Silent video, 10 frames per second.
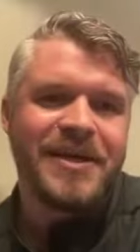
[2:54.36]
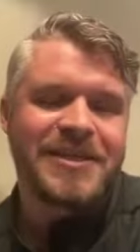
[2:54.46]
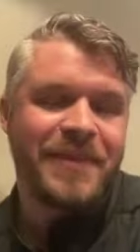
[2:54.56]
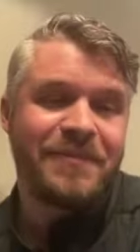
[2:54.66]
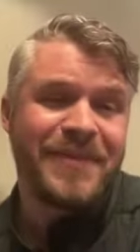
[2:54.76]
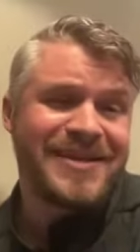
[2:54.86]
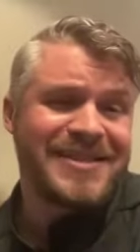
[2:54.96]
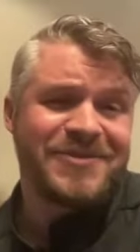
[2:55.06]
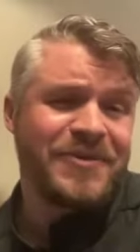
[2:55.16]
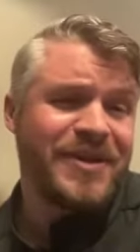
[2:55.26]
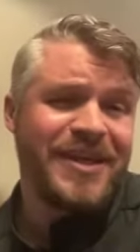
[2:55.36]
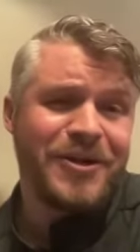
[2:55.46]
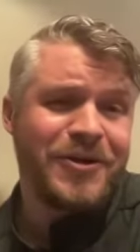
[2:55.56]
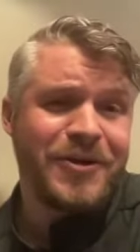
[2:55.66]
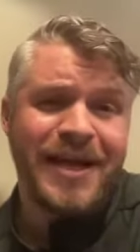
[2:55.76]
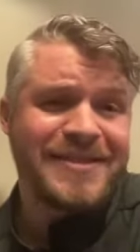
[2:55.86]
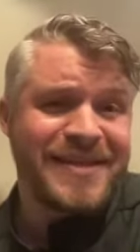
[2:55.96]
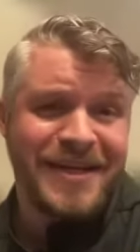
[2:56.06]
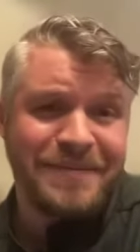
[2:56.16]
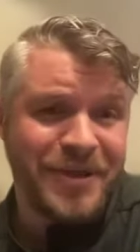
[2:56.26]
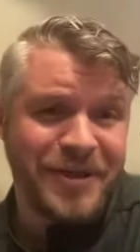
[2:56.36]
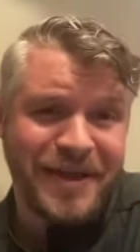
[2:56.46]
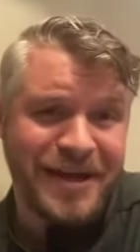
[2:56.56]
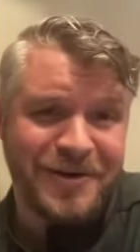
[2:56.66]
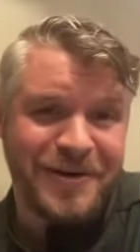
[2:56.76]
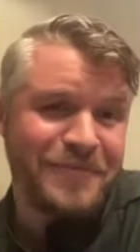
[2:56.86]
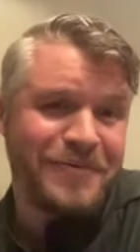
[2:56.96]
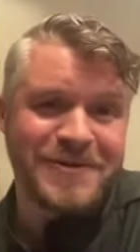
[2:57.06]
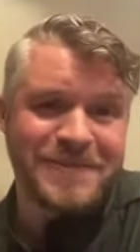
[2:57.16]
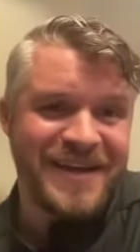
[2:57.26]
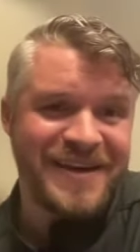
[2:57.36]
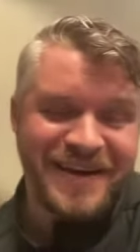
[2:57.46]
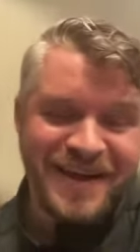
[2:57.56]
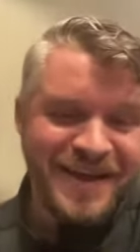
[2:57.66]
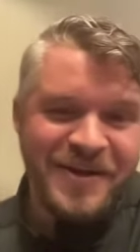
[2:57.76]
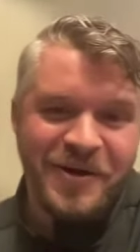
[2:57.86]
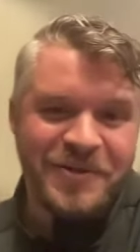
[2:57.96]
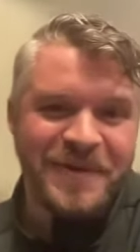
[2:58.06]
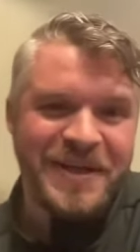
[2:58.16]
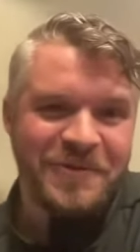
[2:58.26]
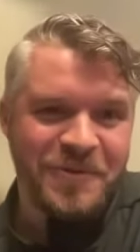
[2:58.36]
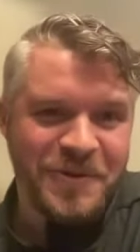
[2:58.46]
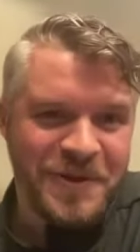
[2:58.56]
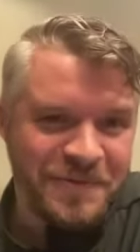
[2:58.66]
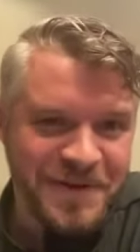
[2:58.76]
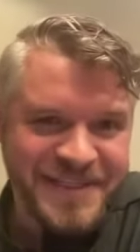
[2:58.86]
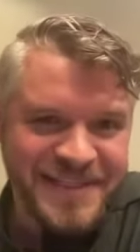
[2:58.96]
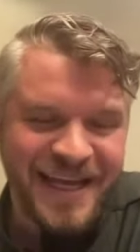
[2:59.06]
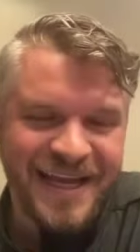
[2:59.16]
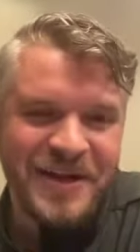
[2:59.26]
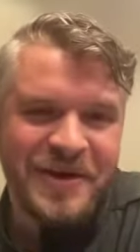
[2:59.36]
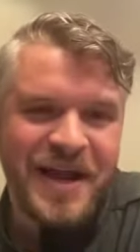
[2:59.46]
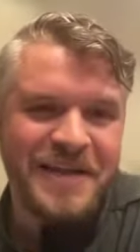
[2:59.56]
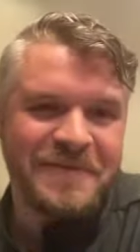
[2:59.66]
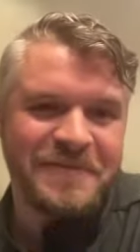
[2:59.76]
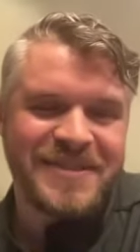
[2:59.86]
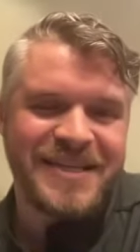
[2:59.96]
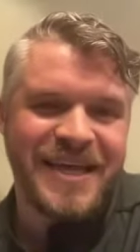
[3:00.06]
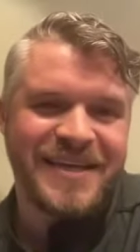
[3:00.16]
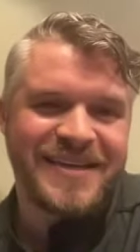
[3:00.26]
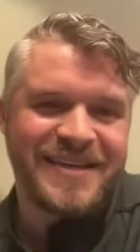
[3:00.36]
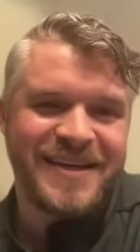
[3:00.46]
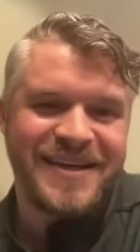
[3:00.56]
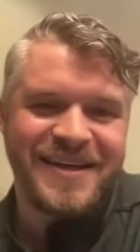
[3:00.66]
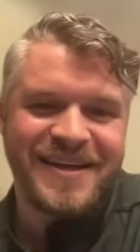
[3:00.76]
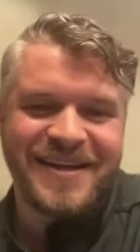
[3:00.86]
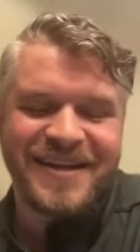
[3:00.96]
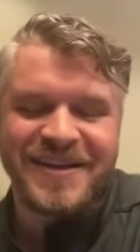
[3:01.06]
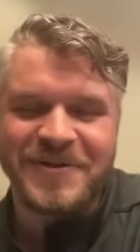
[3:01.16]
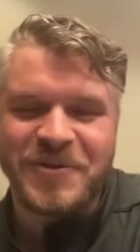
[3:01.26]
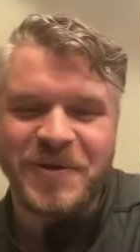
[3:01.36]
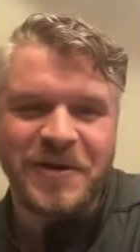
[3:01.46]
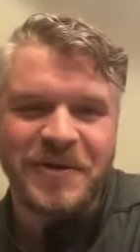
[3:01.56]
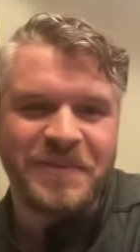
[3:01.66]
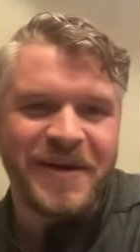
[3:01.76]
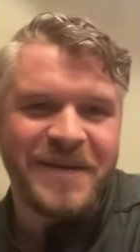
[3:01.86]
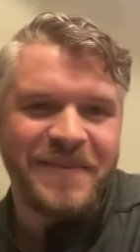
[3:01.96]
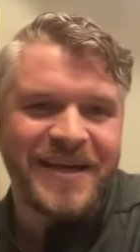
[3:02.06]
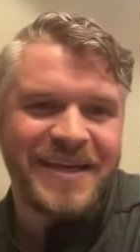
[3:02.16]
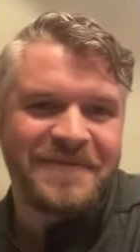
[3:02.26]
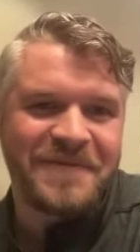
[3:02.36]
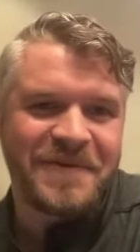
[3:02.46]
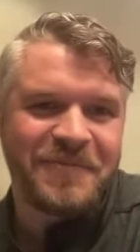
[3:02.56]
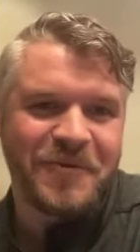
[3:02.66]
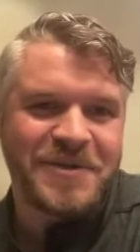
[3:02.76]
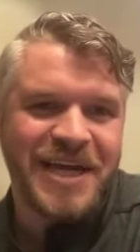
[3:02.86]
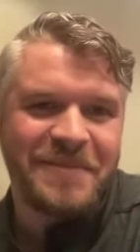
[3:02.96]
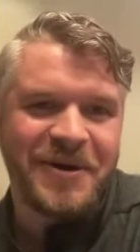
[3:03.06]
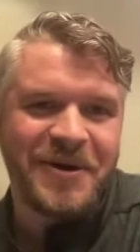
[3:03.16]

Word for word: spent because it's really you know you can ask any billionaire anyone who's made it all the money in the world on real estate you know anyone would take uh, you know trade all their money back in for more time on